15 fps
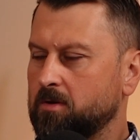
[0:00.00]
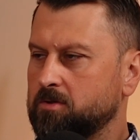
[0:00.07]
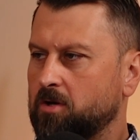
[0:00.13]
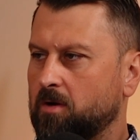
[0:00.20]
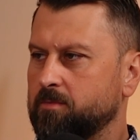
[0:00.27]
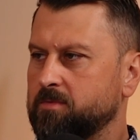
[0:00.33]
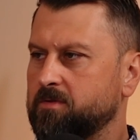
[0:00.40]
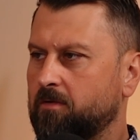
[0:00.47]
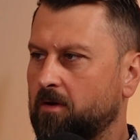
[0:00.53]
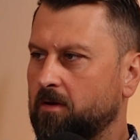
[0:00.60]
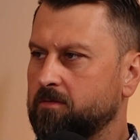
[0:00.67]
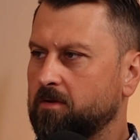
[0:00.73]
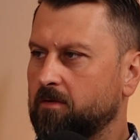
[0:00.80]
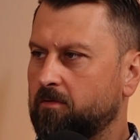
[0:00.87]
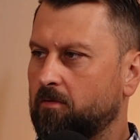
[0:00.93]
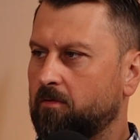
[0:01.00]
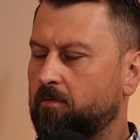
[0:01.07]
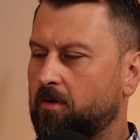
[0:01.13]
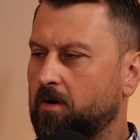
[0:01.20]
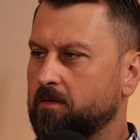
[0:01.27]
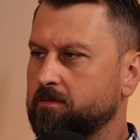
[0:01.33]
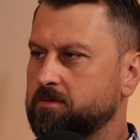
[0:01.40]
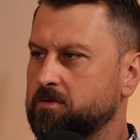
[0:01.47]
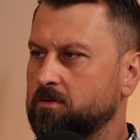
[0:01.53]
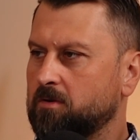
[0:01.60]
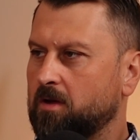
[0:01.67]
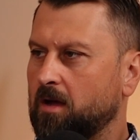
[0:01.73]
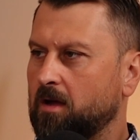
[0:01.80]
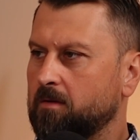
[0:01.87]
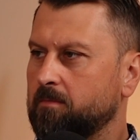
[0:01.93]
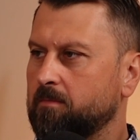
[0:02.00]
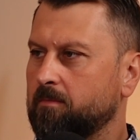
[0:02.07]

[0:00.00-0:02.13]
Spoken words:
Times 5, so 4 5's $2K.